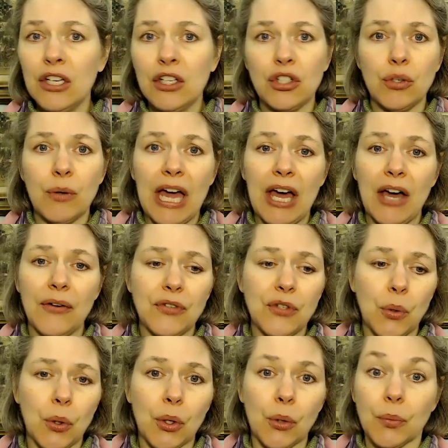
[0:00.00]
You have
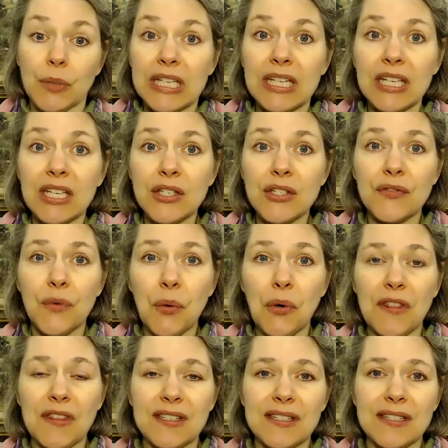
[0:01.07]
your readings for
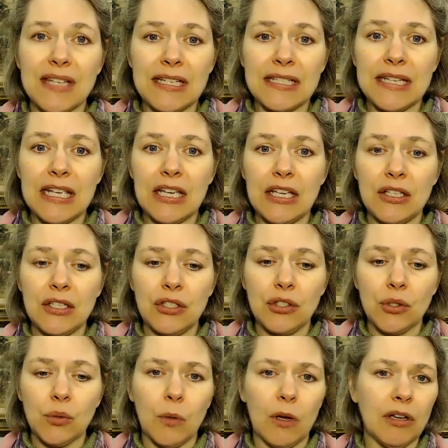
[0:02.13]
this Sunday.
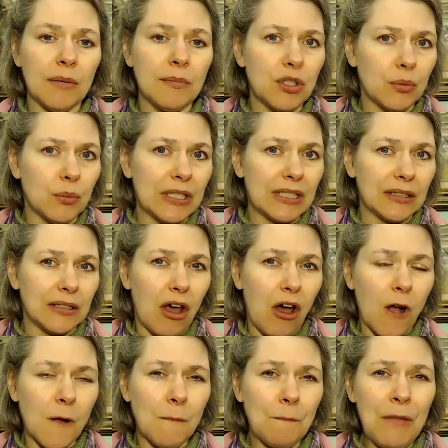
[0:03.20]
You're welcome to read
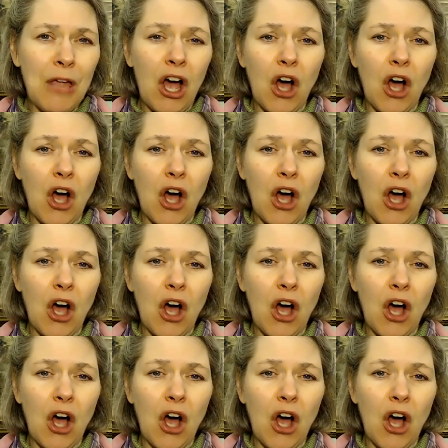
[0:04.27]
along.